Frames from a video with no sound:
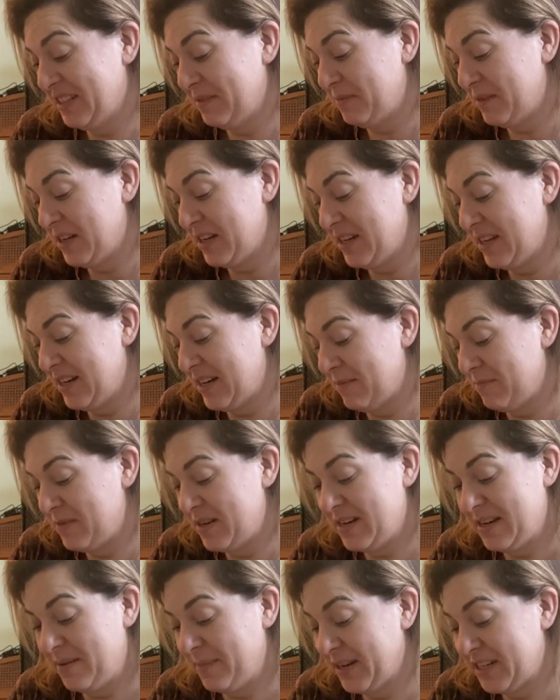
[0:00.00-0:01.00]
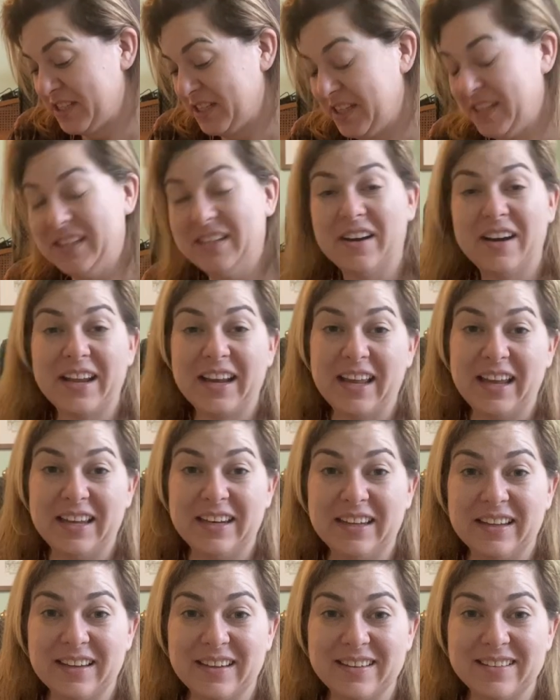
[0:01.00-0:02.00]
I'm actually not
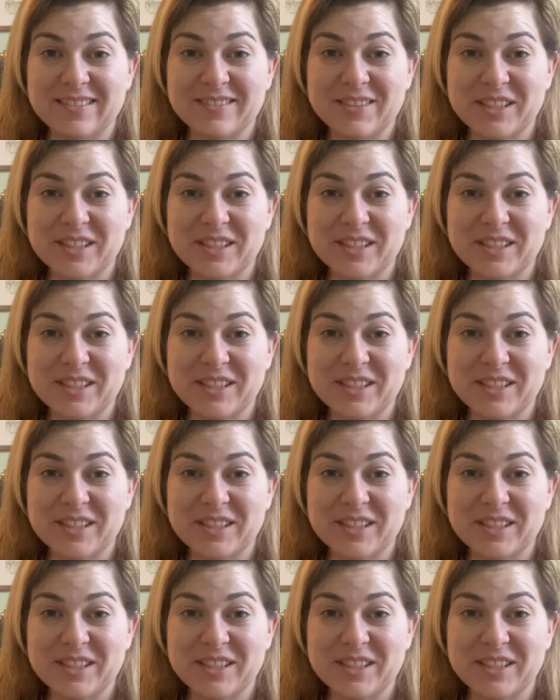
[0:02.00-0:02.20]
hating it.